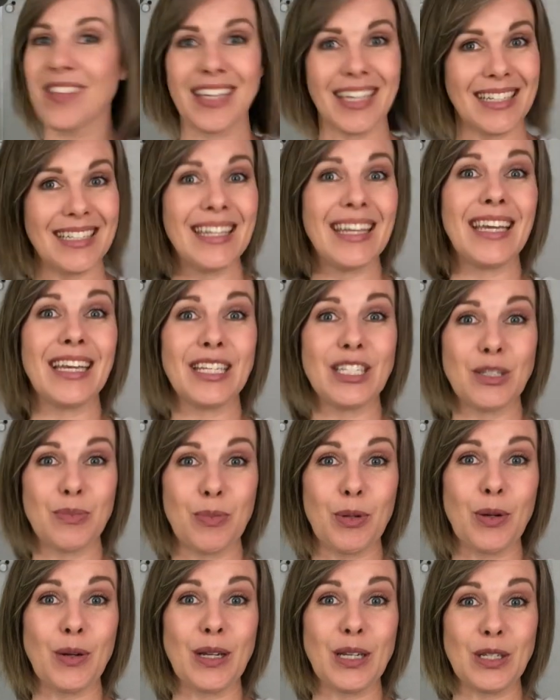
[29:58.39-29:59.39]
get to
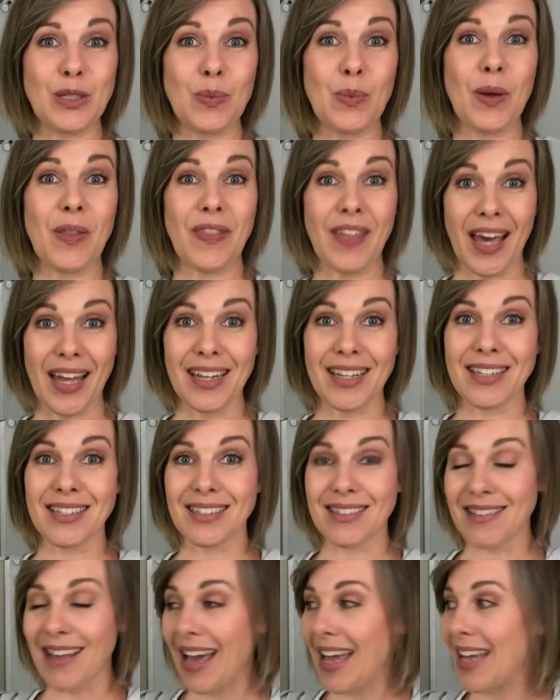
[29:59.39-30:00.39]
experience what that
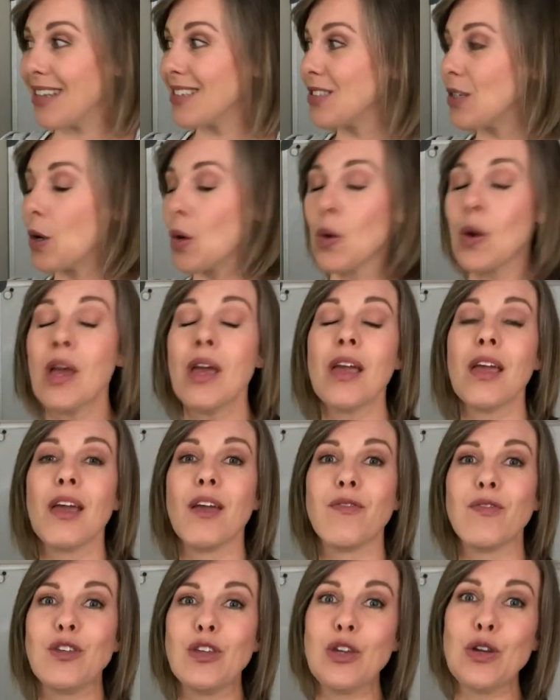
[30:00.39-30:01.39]
is like. So
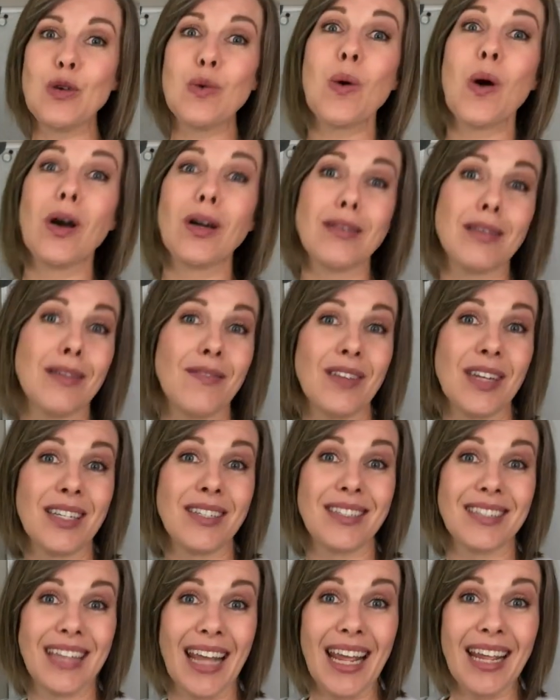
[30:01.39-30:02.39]
if you live in a
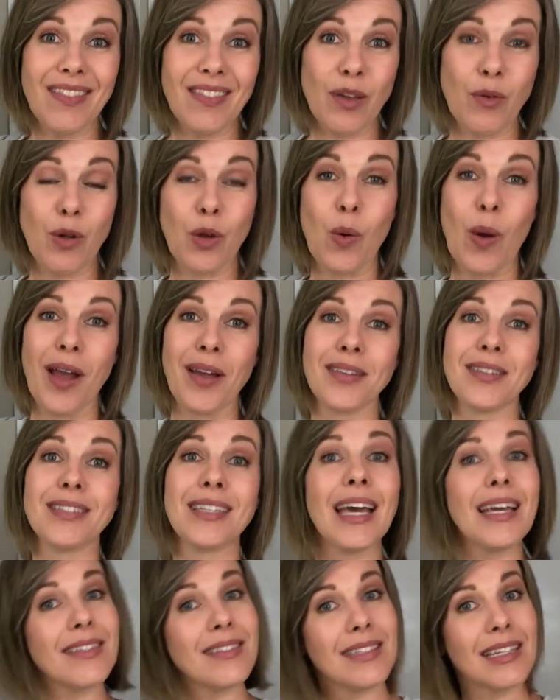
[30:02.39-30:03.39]
state that requires
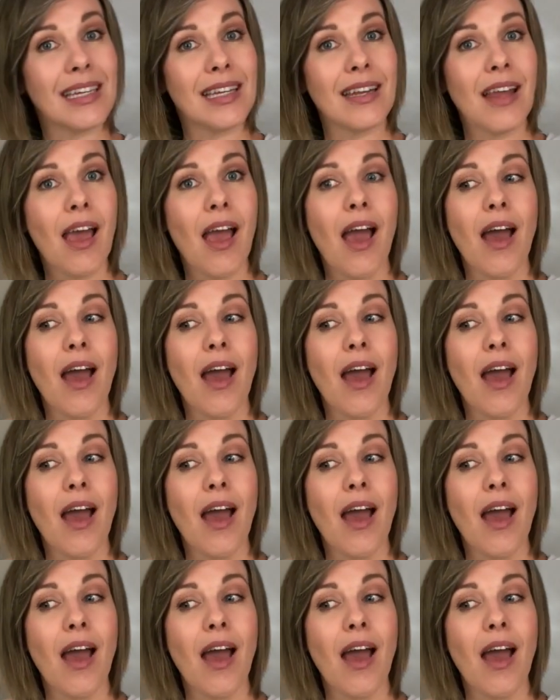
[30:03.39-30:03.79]
testing,